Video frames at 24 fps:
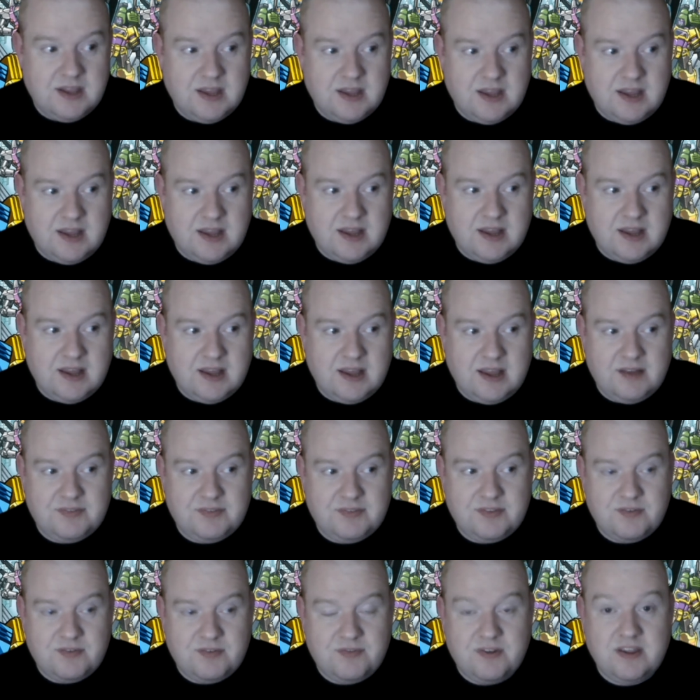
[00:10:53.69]

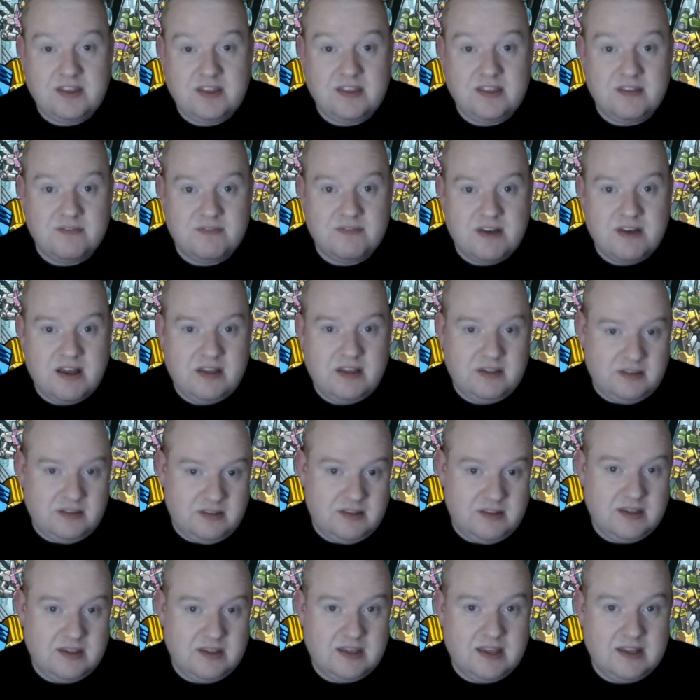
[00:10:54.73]
after fighting
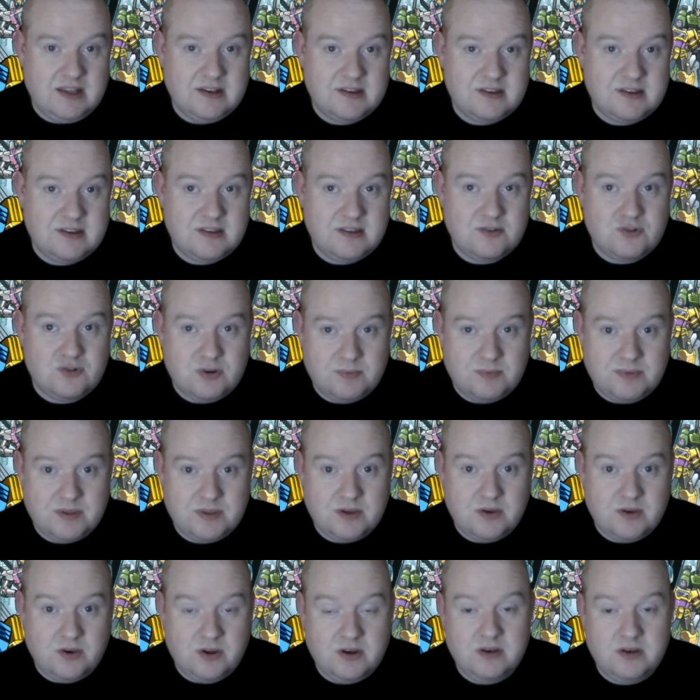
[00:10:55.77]
valiantly against
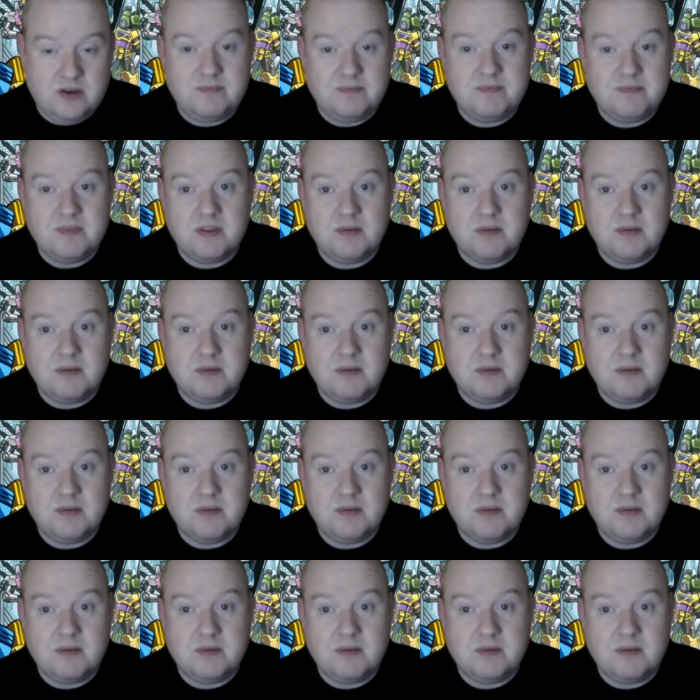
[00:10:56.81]
Tripticon,